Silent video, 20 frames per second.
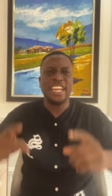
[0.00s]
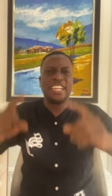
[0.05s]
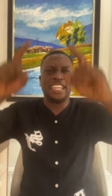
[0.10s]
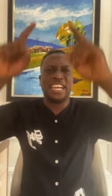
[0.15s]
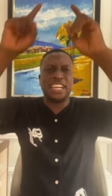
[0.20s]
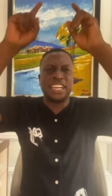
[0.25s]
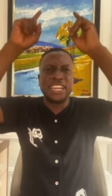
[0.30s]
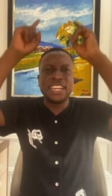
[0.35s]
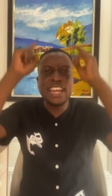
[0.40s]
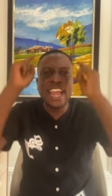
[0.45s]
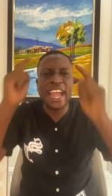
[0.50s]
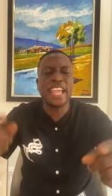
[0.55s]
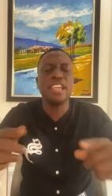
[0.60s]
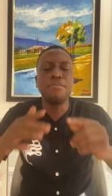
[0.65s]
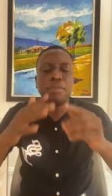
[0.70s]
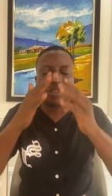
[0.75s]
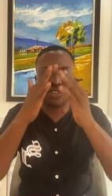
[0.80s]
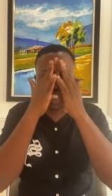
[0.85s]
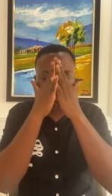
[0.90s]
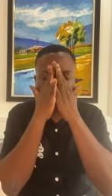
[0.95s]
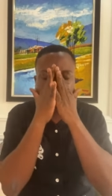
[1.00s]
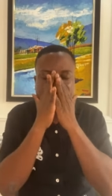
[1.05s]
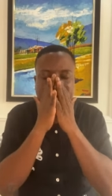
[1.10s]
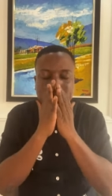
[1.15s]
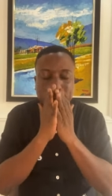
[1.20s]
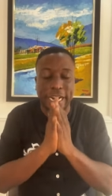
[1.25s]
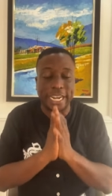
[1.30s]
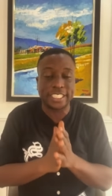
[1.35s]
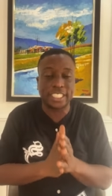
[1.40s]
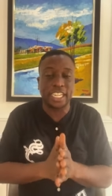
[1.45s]
In the name of
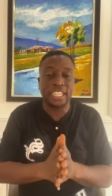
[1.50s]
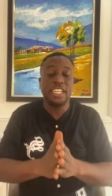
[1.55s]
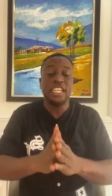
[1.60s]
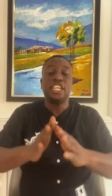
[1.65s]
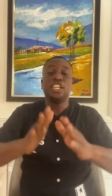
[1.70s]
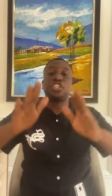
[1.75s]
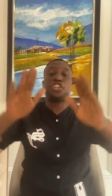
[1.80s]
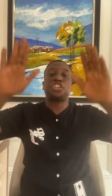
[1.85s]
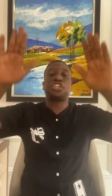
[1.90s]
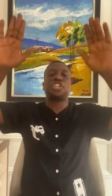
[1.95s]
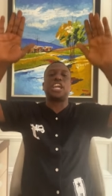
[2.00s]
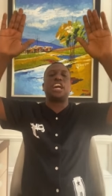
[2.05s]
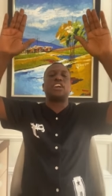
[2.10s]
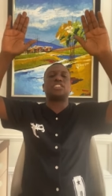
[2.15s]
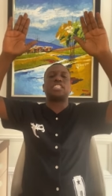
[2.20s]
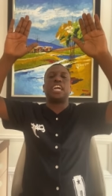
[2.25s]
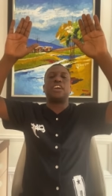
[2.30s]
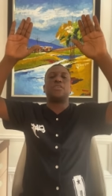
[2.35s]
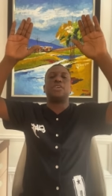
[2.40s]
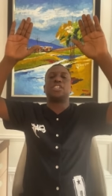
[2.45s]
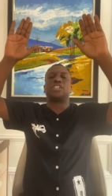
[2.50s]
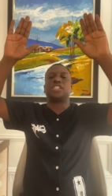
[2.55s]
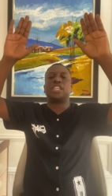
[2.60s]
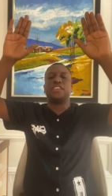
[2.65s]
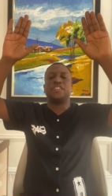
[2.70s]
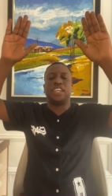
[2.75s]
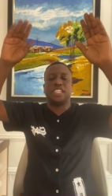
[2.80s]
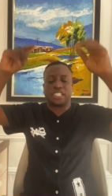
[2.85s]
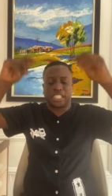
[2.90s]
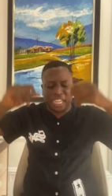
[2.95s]
Jesus Christ, shout I
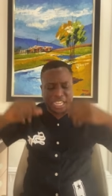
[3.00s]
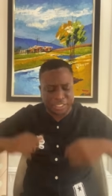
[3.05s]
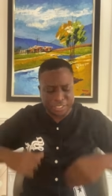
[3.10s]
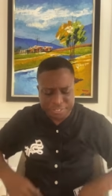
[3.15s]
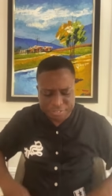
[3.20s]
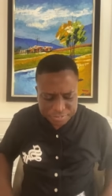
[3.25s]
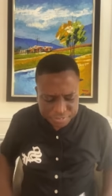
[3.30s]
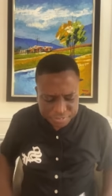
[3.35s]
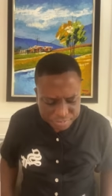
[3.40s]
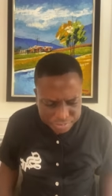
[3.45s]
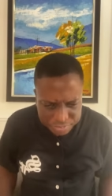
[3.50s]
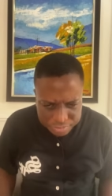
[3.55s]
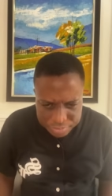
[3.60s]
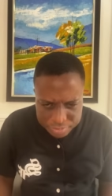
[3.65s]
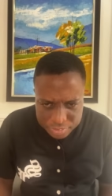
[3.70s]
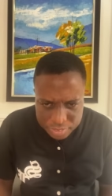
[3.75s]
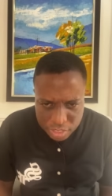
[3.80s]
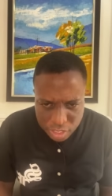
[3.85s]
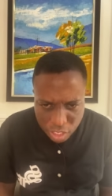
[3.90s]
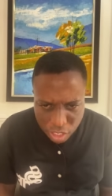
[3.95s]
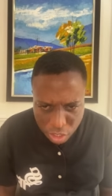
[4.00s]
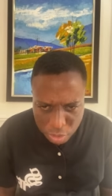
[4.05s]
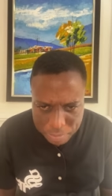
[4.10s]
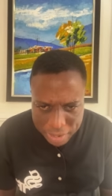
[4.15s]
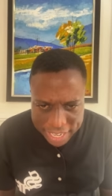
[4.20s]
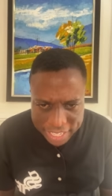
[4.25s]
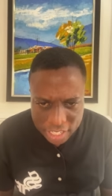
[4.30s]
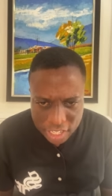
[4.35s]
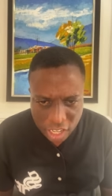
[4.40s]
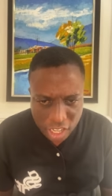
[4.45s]
receive it. I receive it.
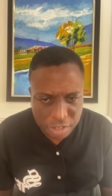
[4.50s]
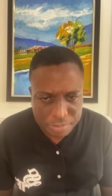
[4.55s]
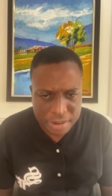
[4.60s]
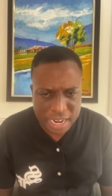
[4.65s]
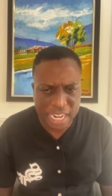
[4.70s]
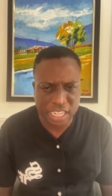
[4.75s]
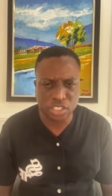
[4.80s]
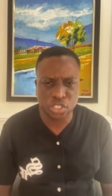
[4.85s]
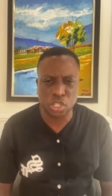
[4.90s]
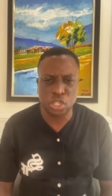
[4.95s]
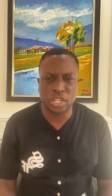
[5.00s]
Oh my God, man.